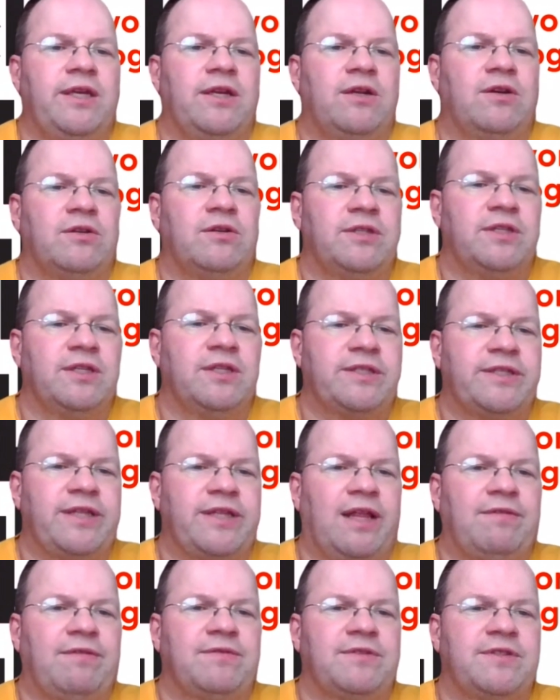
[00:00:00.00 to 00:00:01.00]
here on this
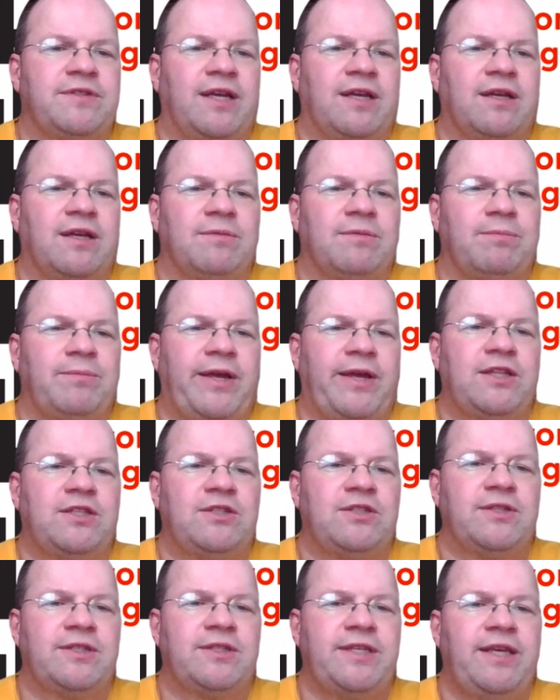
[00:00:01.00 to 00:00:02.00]
left
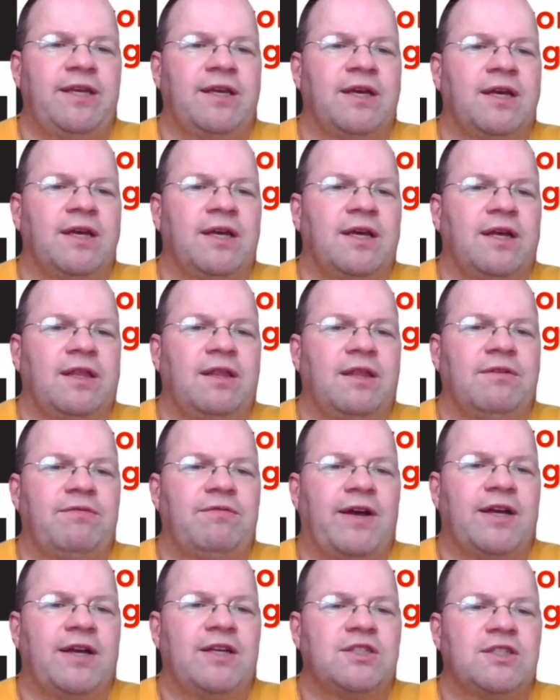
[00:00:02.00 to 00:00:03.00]
page, you see the
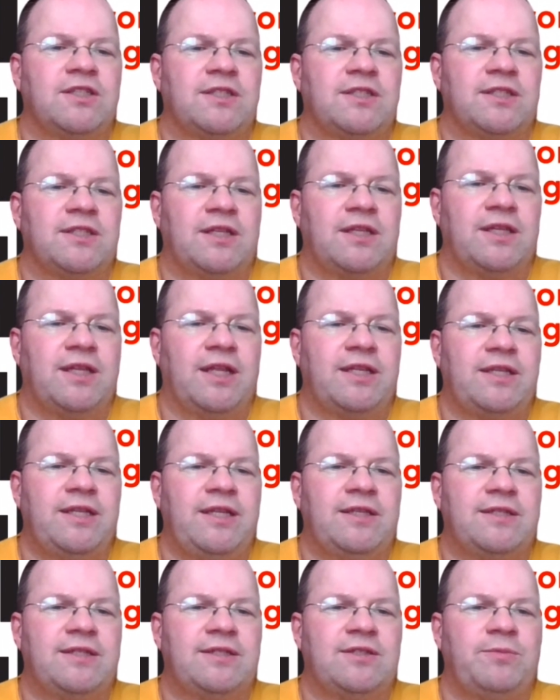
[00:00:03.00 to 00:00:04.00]
functions that
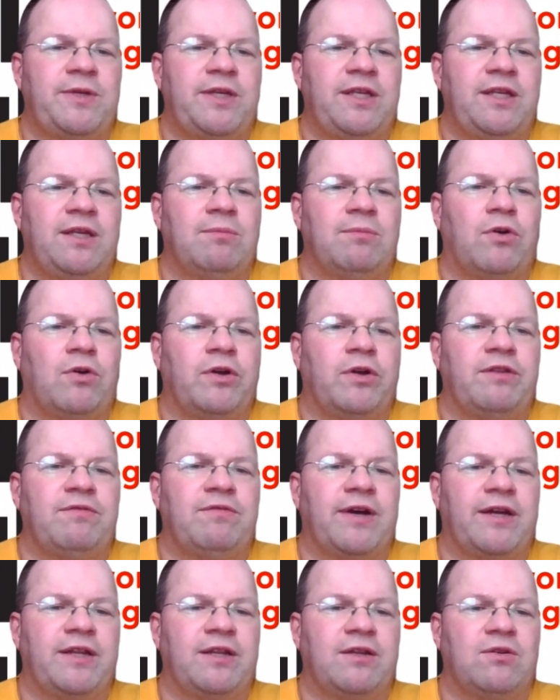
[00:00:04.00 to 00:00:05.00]
needs to be
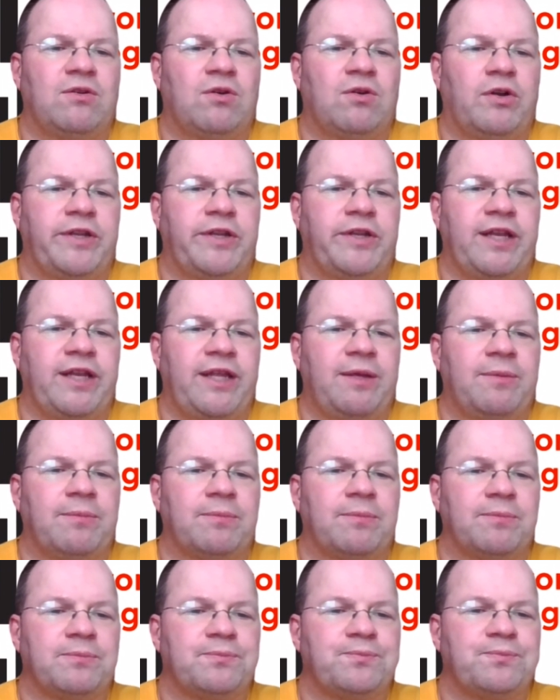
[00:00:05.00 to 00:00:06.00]
modified accordingly.